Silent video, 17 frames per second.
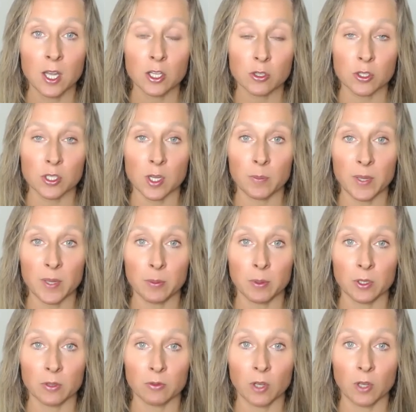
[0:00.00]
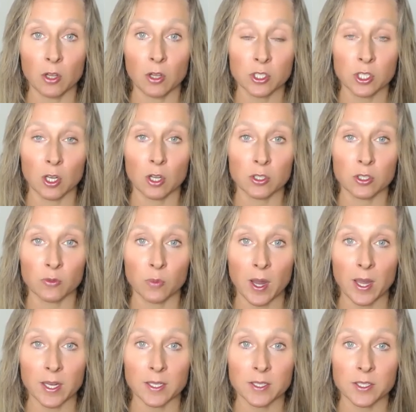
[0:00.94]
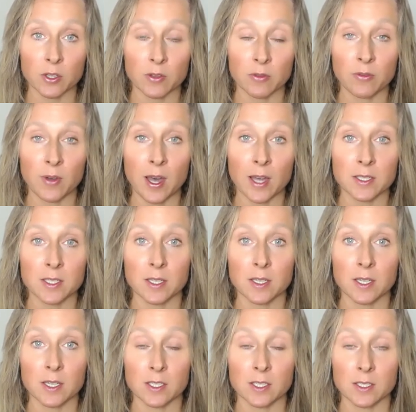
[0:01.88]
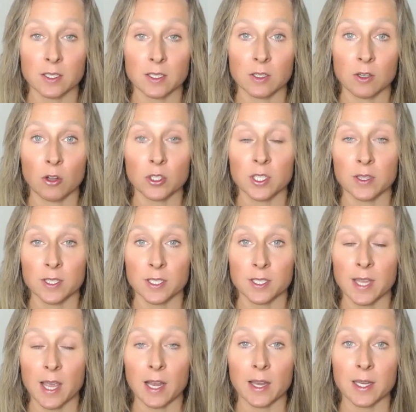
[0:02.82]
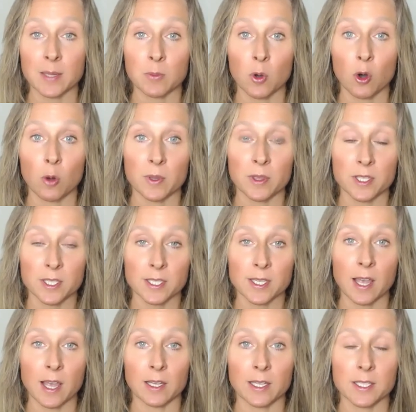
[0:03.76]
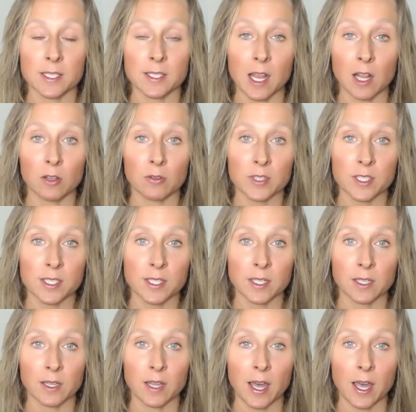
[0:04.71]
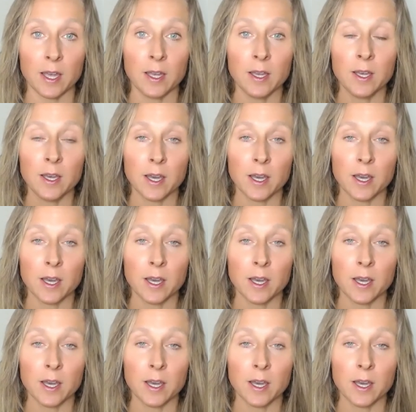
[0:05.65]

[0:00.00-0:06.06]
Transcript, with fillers: So some people have lost a lot of weight, so the fat is not in the cell anymore, but the cell itself is still there.